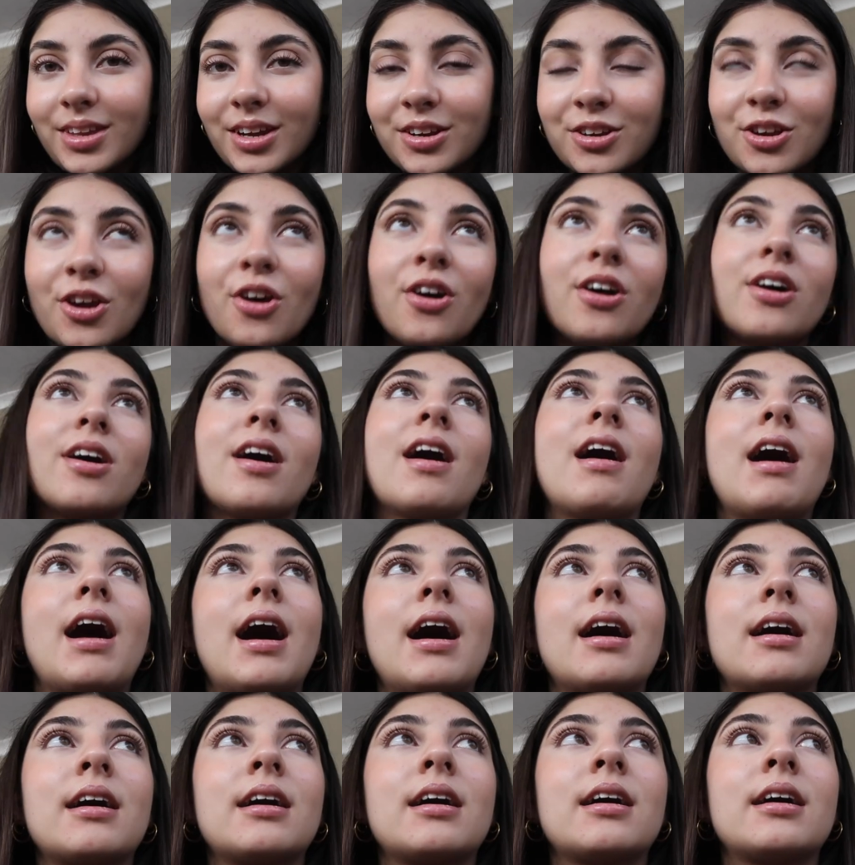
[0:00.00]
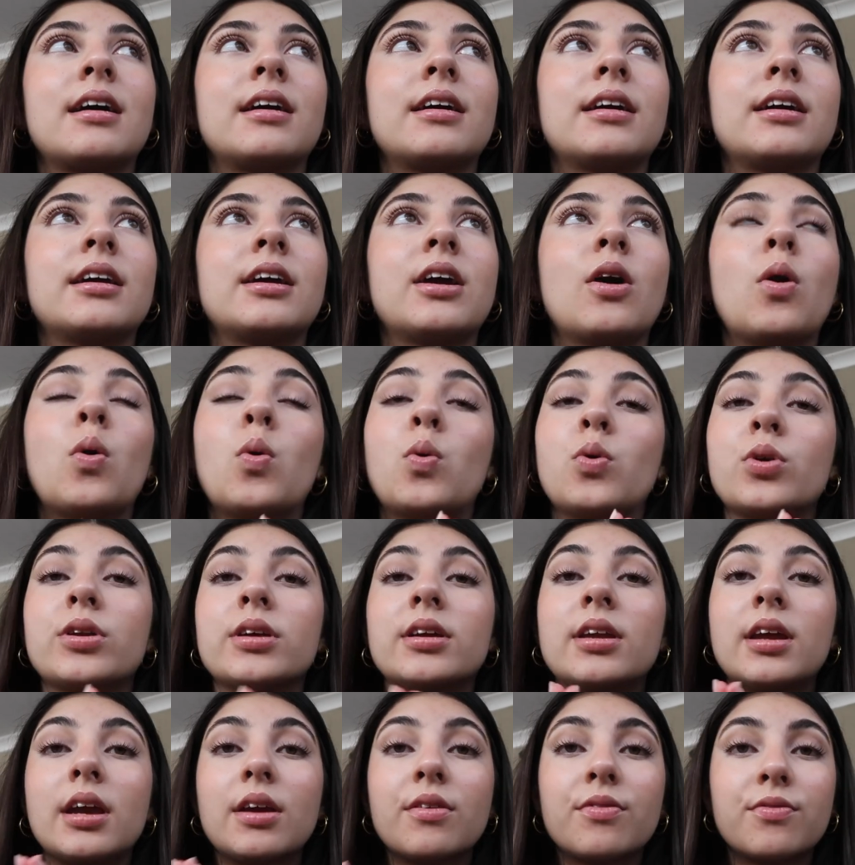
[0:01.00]
Yeah, I
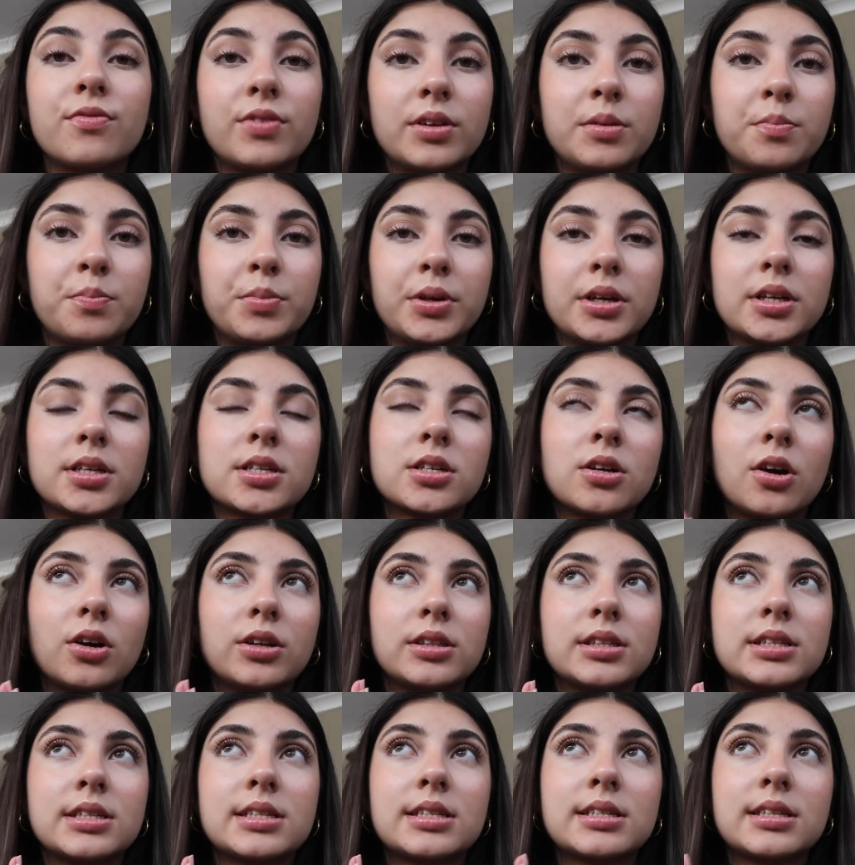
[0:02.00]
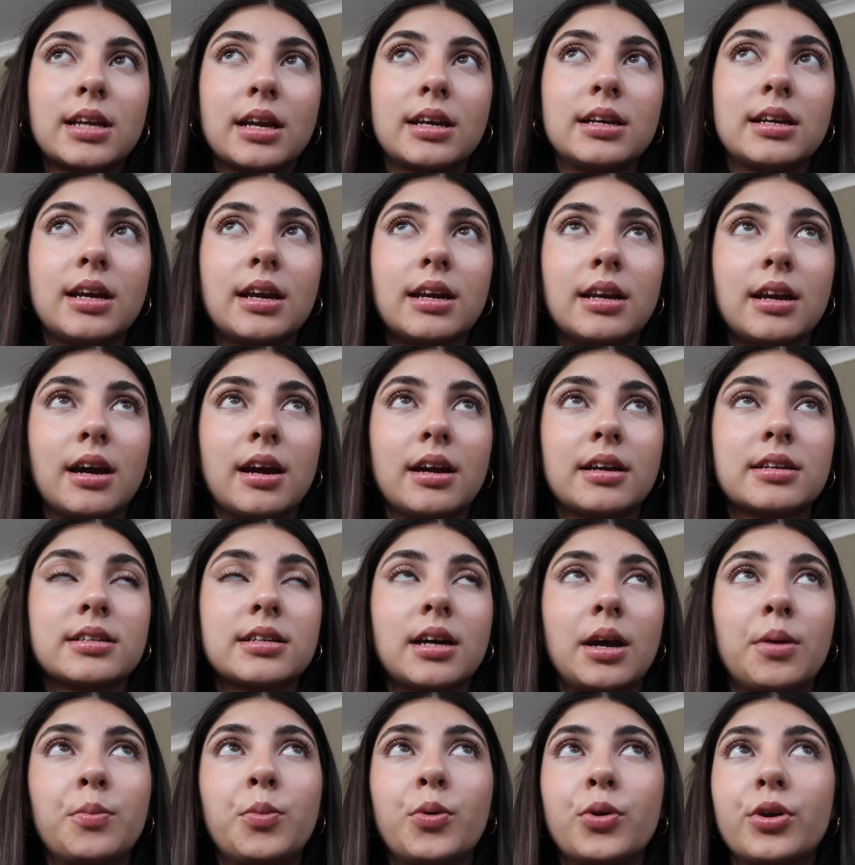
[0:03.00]
ordered a Fitbit on Sunday night.
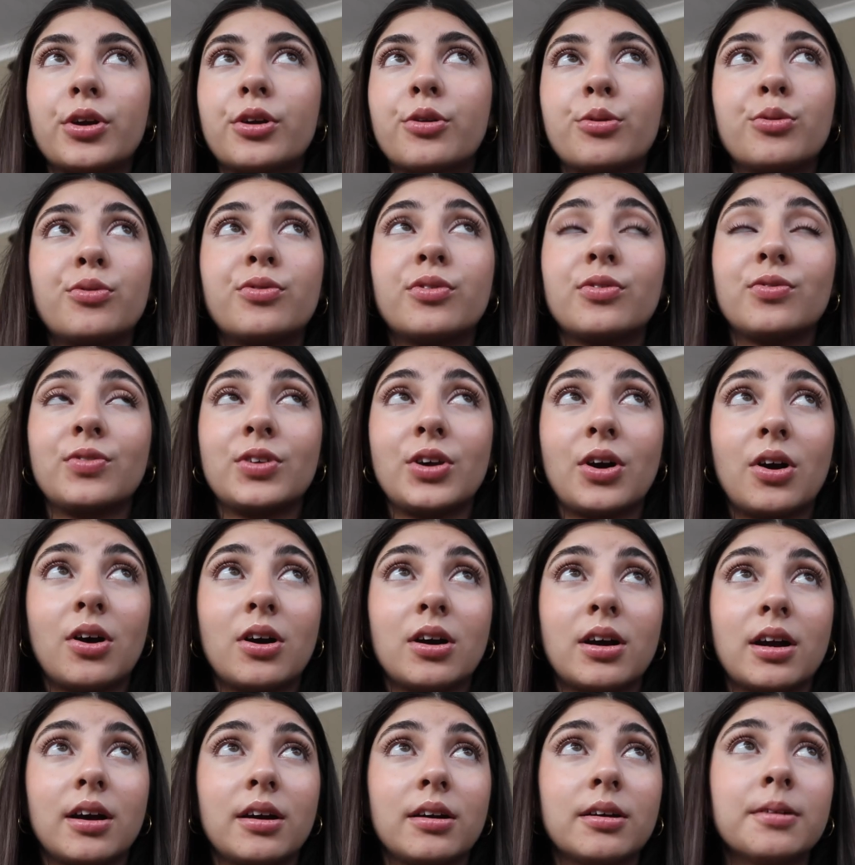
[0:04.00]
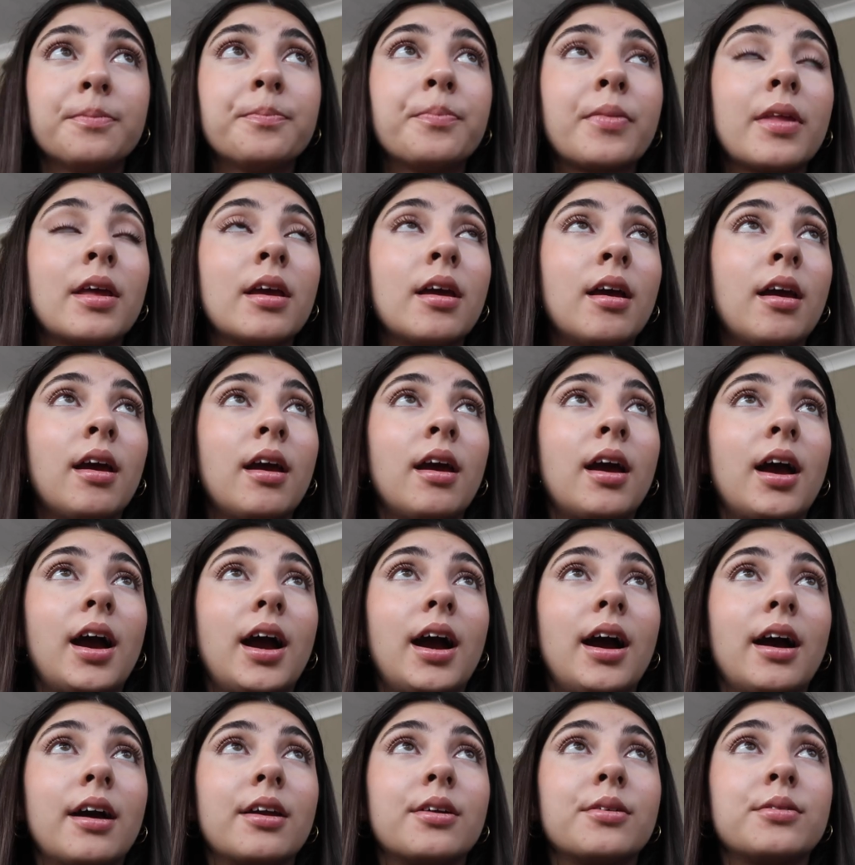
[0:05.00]
I bought it off of Yaga,
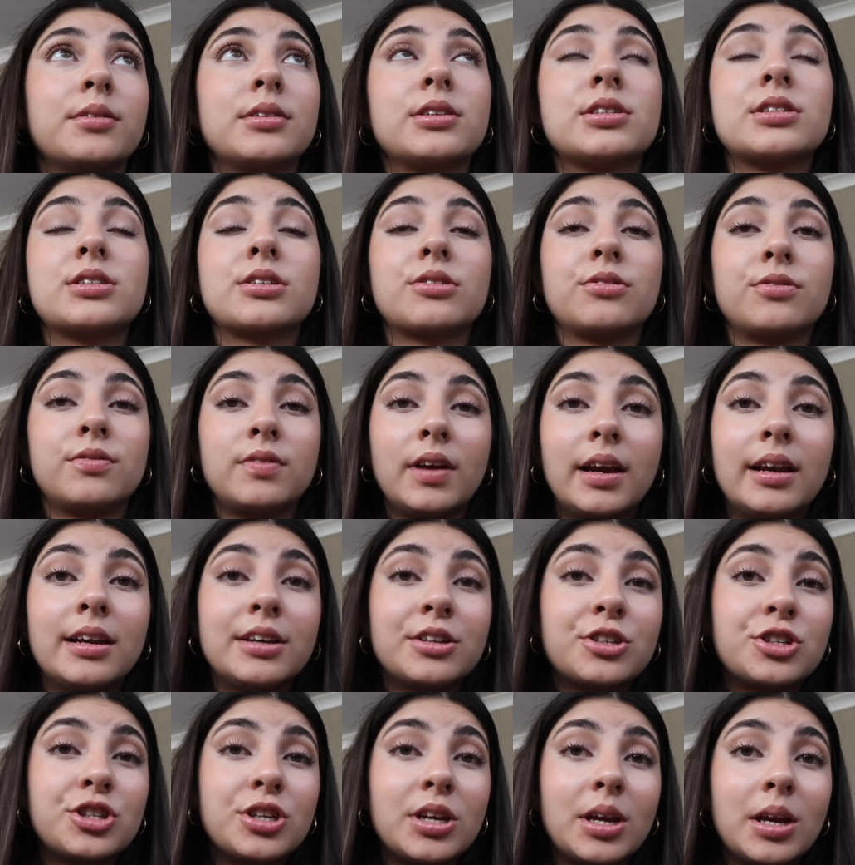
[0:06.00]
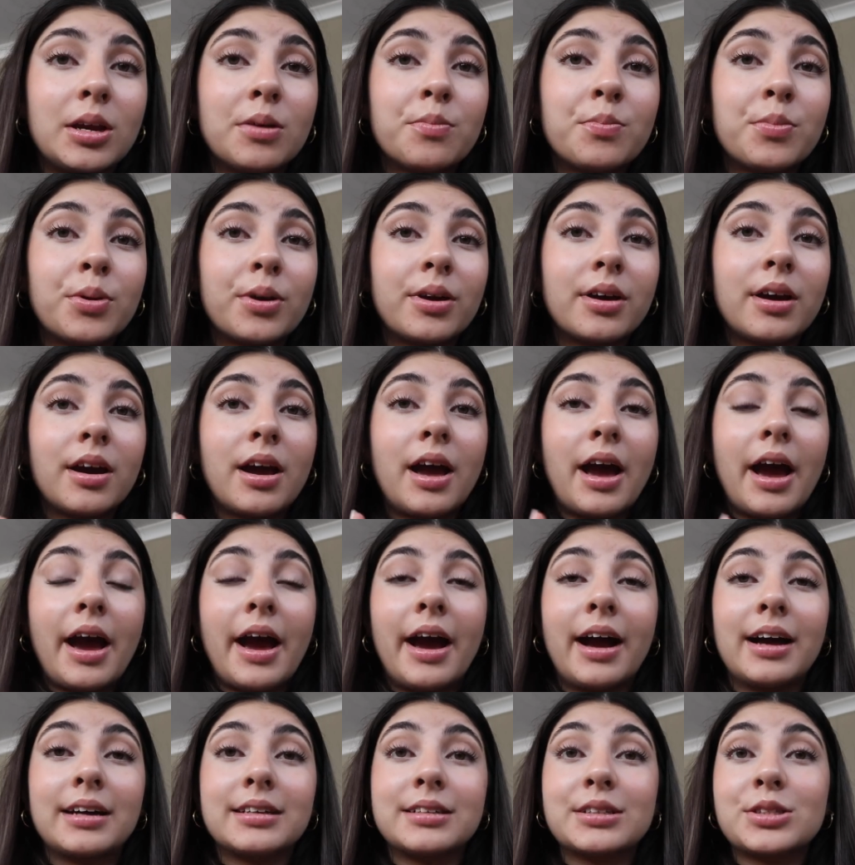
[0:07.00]
and it was really cheap,
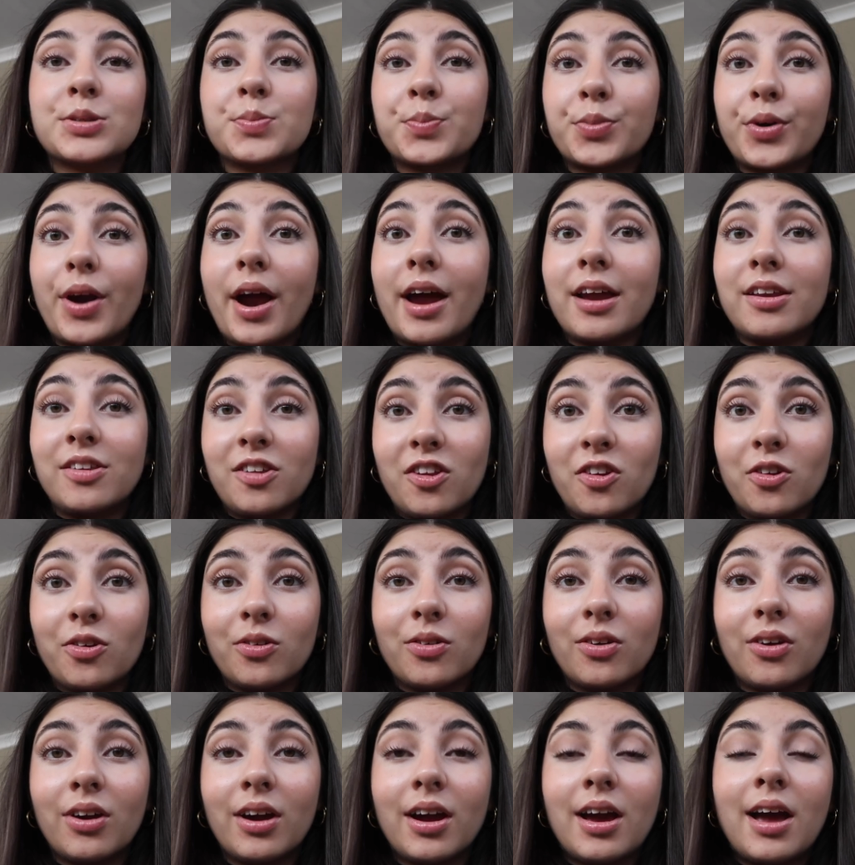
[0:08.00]
and it's brand new.